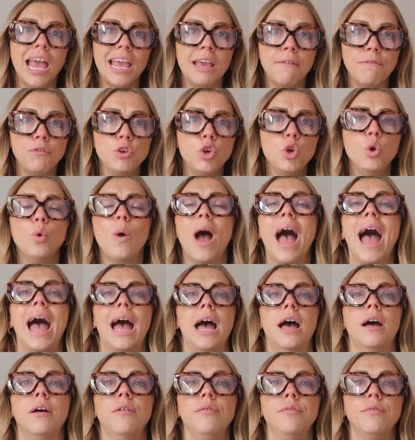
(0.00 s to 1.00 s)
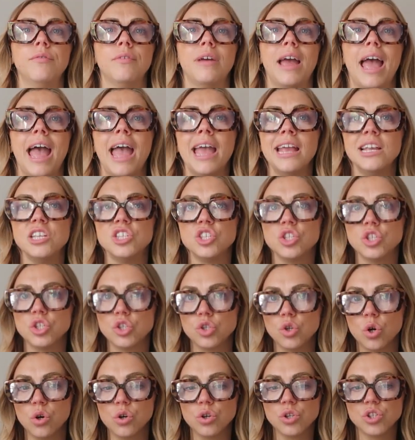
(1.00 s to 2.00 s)
if you have a
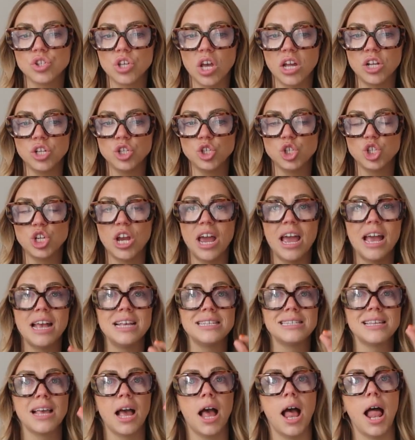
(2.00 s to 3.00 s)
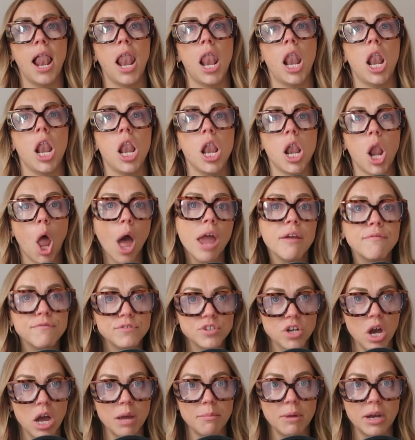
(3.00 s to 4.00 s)
stocks and shares
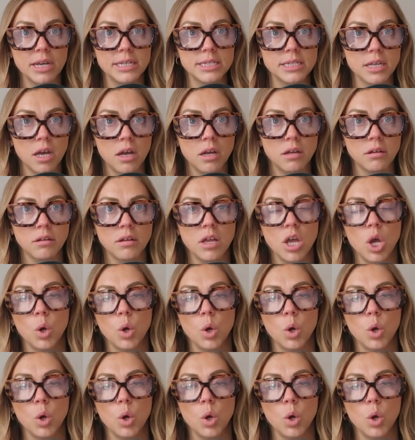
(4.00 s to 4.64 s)
lifetime ISA,